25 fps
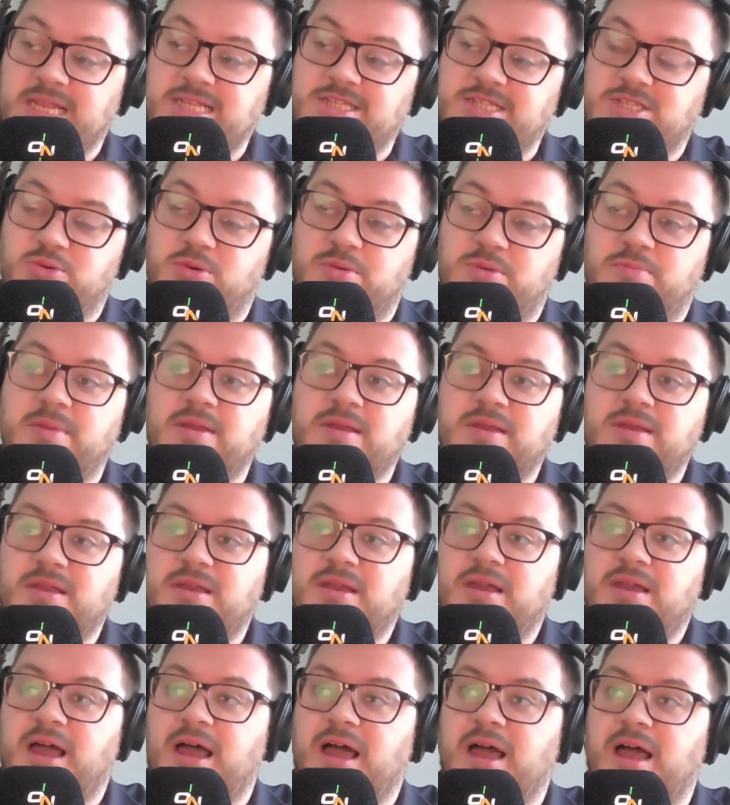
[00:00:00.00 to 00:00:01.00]
coming into him
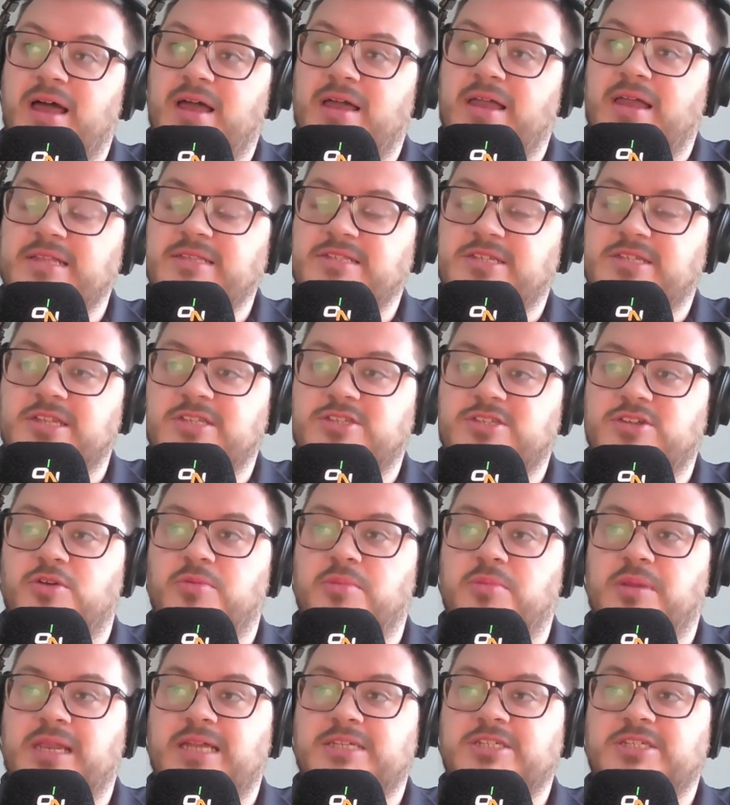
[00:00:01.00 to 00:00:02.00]
into the
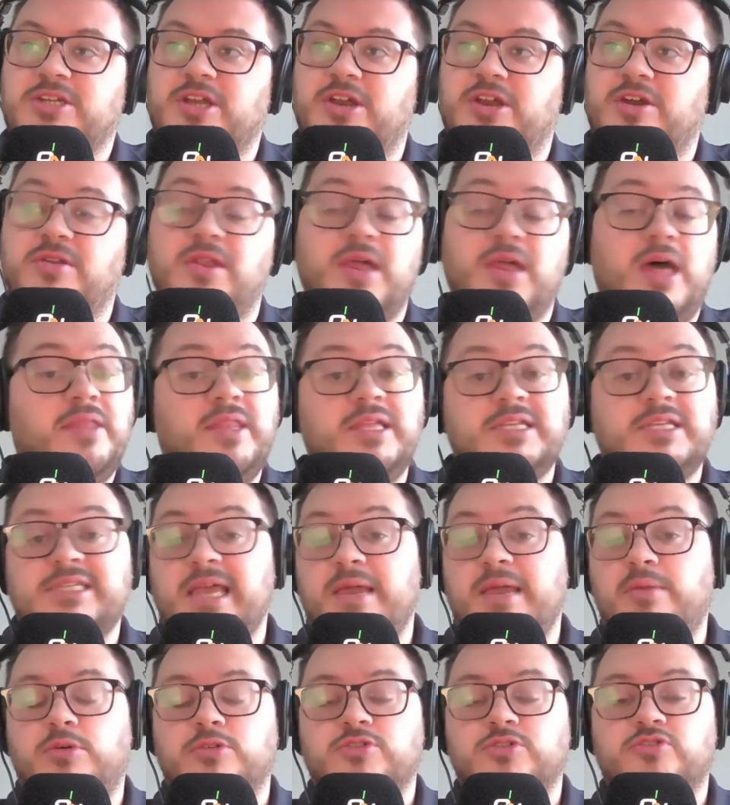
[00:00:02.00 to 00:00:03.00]
tournament last year, and the
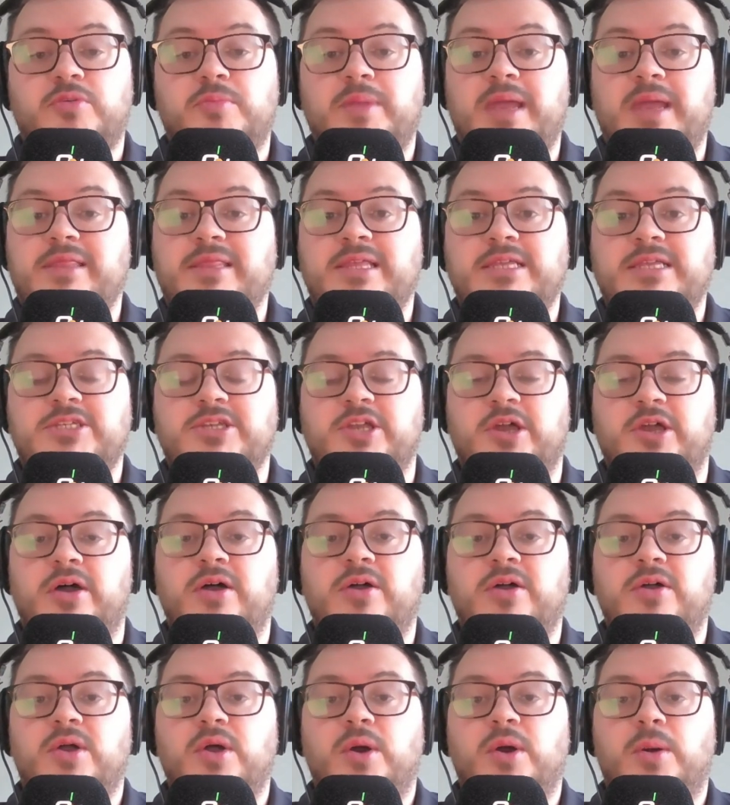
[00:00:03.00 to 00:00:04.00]
same ones remain this
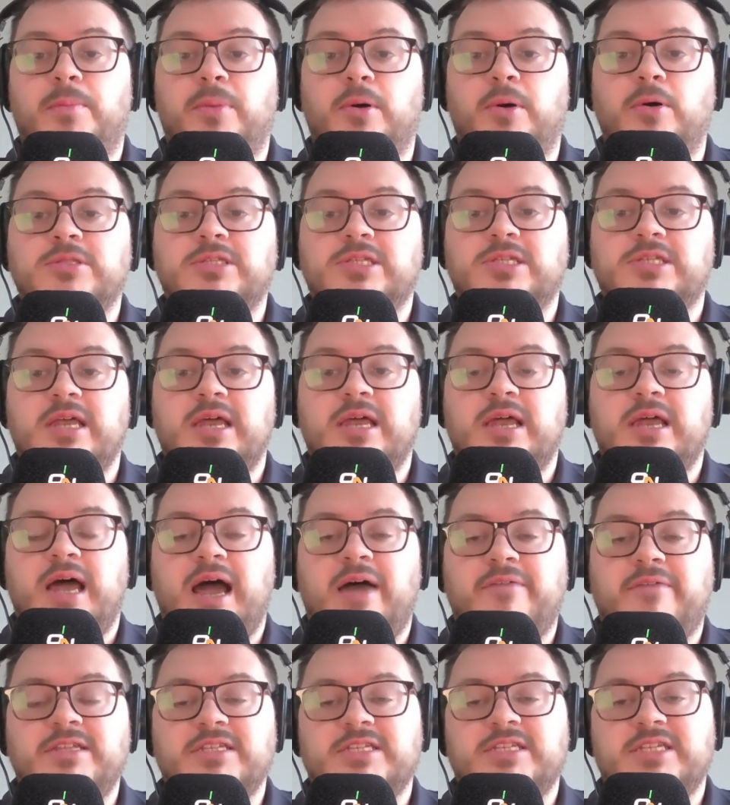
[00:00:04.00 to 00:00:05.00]
year. But
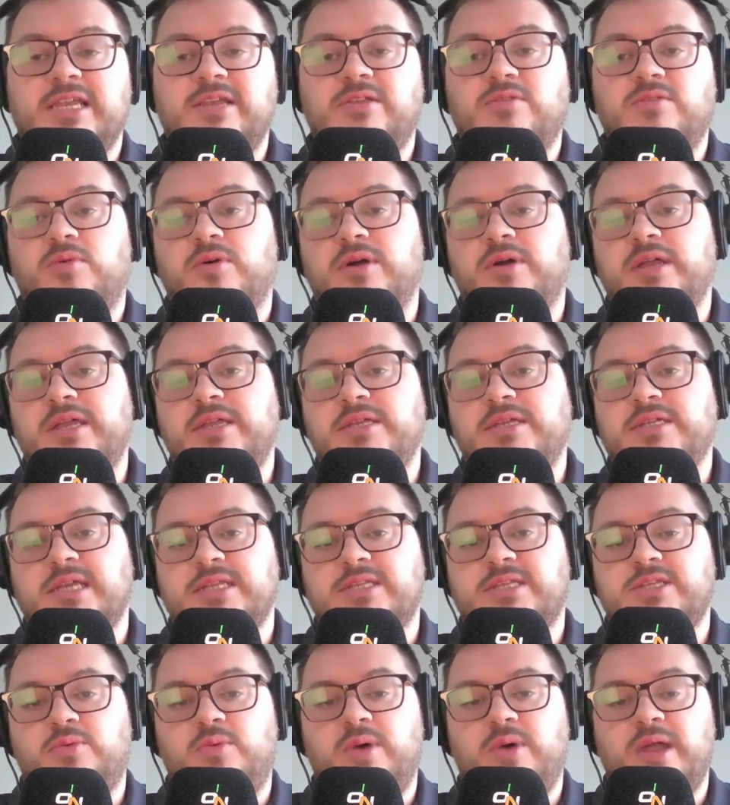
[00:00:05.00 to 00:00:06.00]
having seen what he
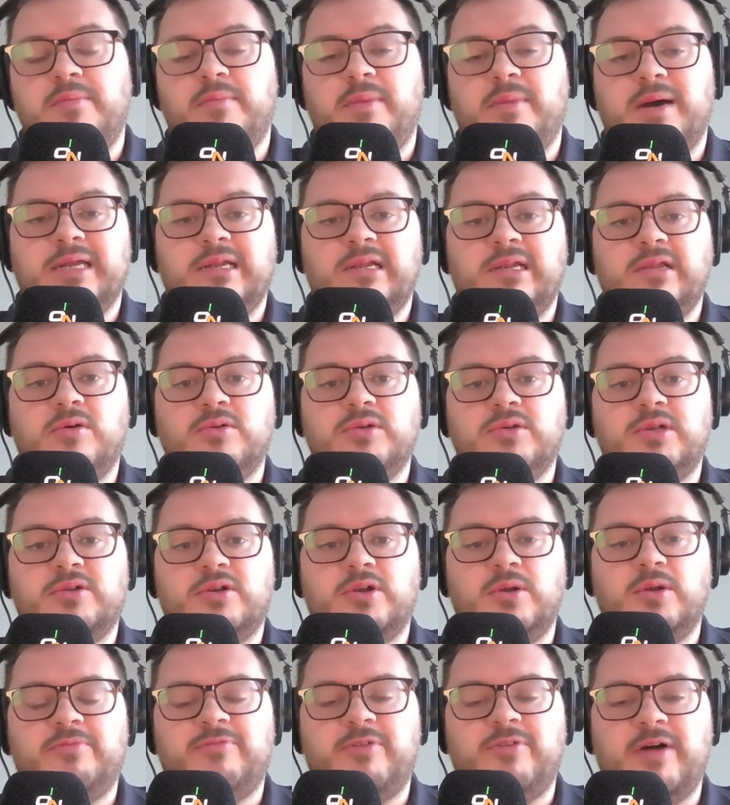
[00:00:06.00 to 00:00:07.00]
said to Wayne Mardle
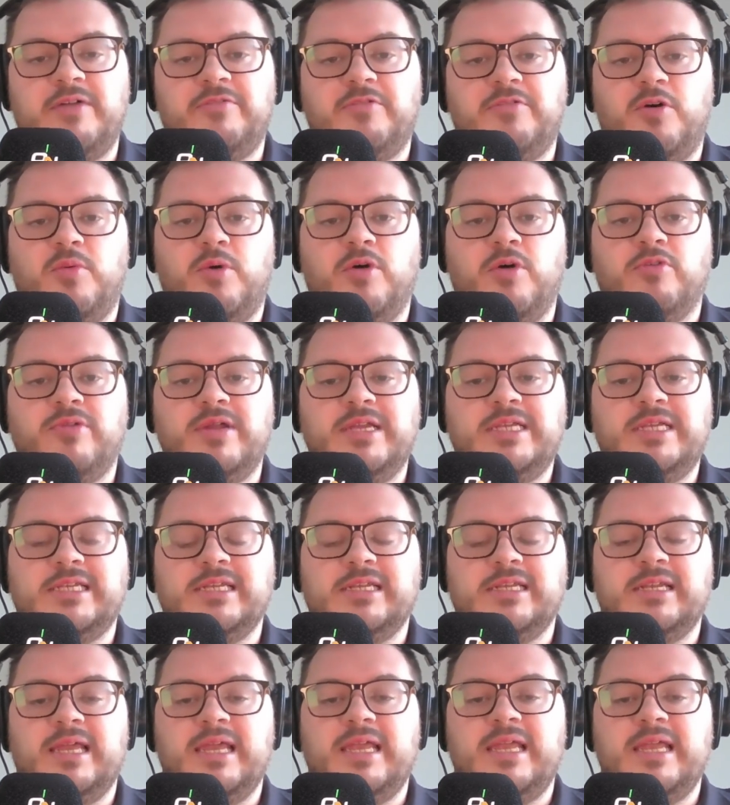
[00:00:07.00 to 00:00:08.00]
on Club 501
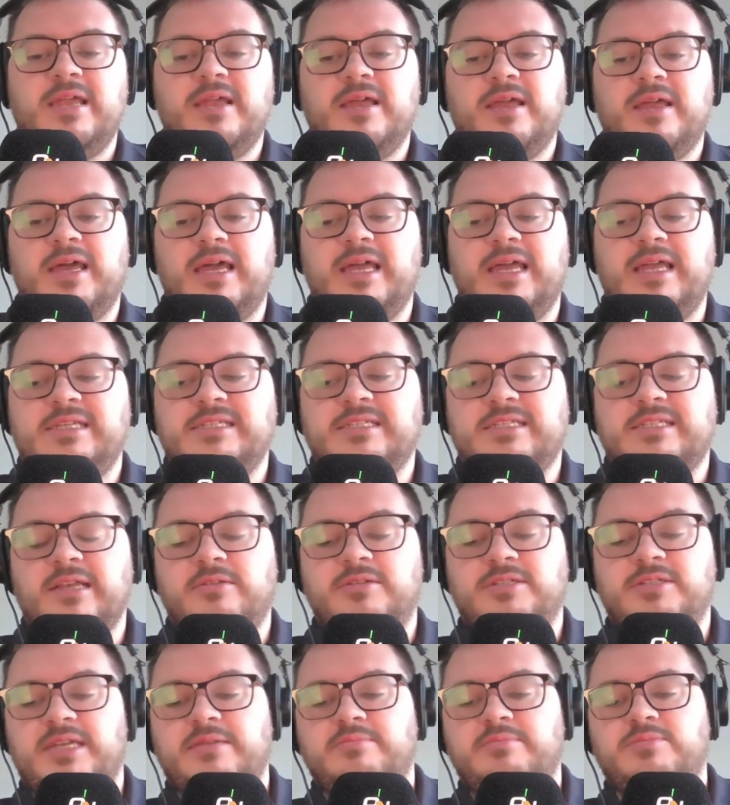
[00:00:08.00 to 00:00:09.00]
recently, he
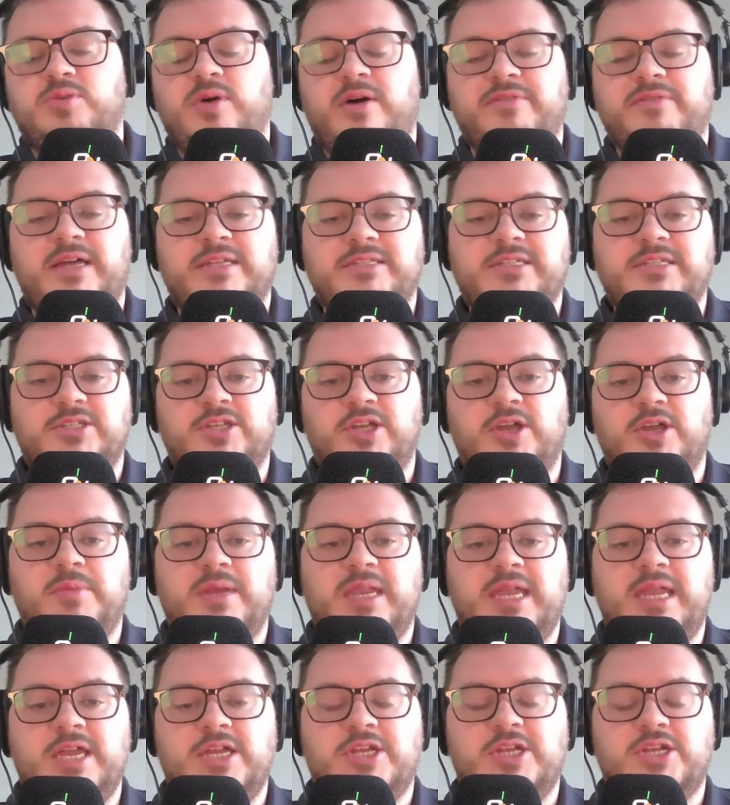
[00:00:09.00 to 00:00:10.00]
still seems to have that
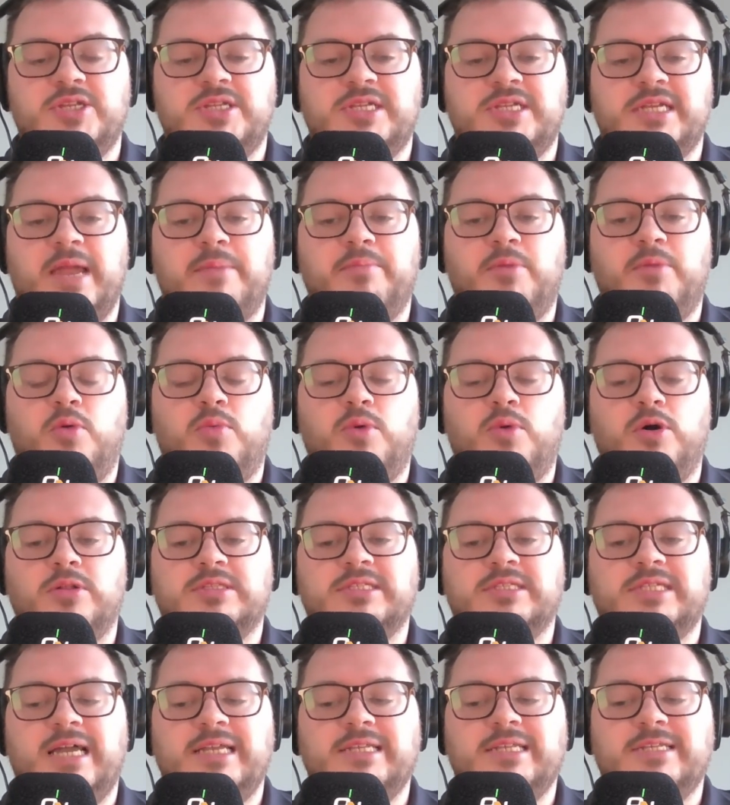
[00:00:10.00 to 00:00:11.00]
determination to get more
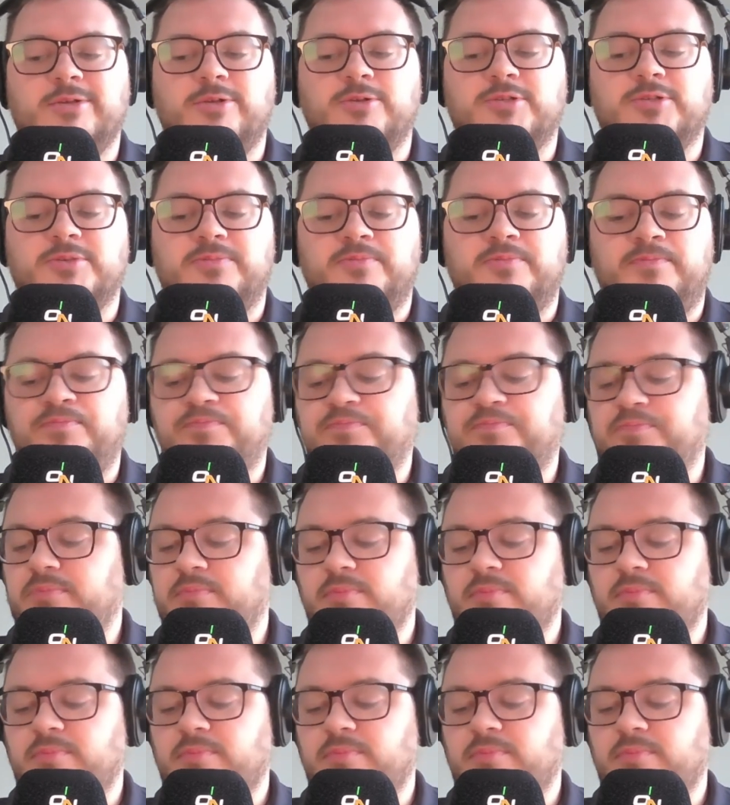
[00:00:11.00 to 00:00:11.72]
world titles.